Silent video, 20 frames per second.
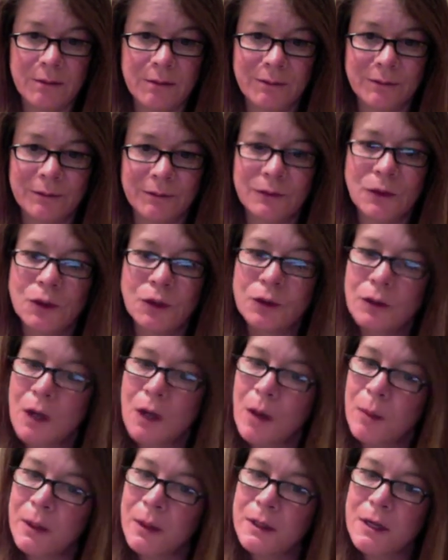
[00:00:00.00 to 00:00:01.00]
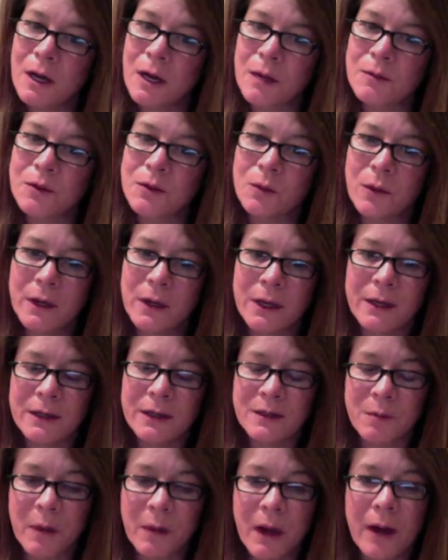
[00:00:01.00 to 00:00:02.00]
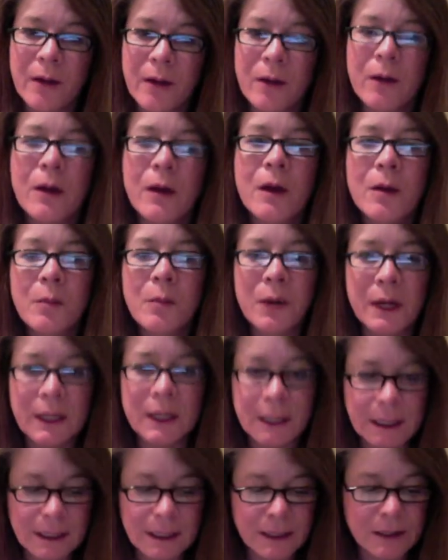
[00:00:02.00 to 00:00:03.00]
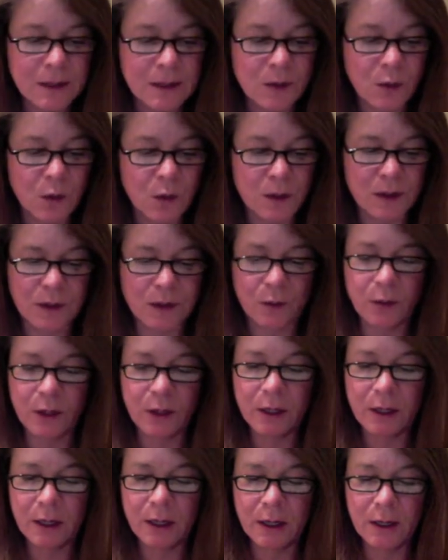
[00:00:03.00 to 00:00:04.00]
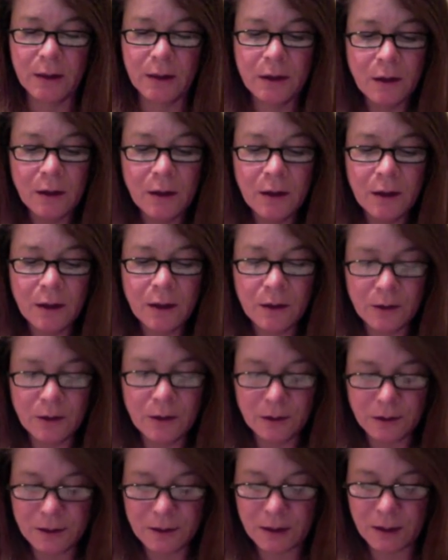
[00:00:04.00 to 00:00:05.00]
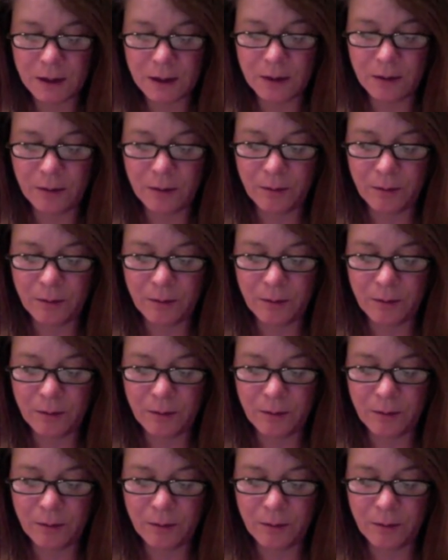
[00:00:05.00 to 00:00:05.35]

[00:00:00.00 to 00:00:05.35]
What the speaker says: A couple of times a week is better, but at least once a week, and you'll see